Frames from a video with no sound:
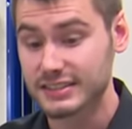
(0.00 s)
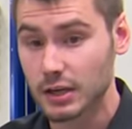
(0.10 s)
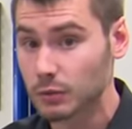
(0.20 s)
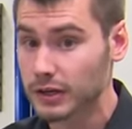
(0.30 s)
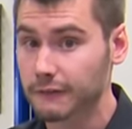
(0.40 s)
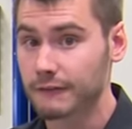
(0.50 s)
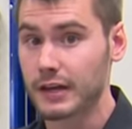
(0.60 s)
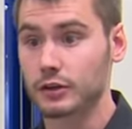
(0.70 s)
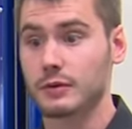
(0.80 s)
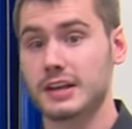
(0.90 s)
are we're going to fail
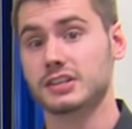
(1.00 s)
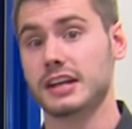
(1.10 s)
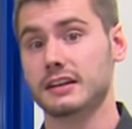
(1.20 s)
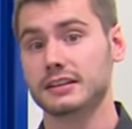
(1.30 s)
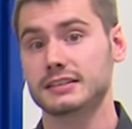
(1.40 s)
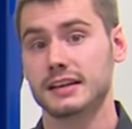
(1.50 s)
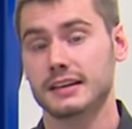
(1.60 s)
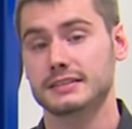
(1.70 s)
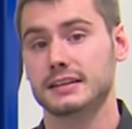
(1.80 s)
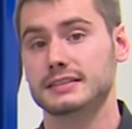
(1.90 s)
the rationality
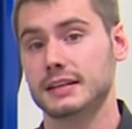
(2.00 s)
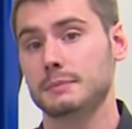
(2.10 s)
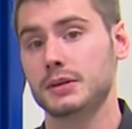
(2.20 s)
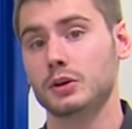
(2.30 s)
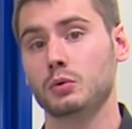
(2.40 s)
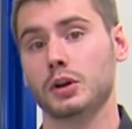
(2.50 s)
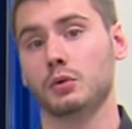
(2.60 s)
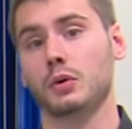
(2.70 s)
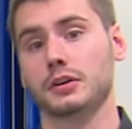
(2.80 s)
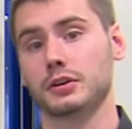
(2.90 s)
test and set a P zero one zero
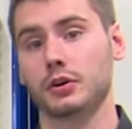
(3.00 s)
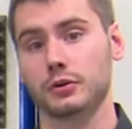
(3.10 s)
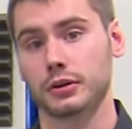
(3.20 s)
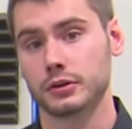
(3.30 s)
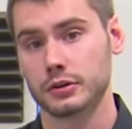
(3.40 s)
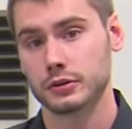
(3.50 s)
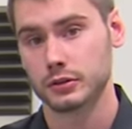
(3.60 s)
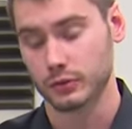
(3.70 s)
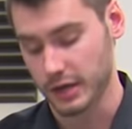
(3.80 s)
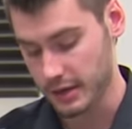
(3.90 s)
one code,
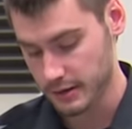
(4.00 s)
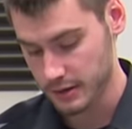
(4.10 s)
okay?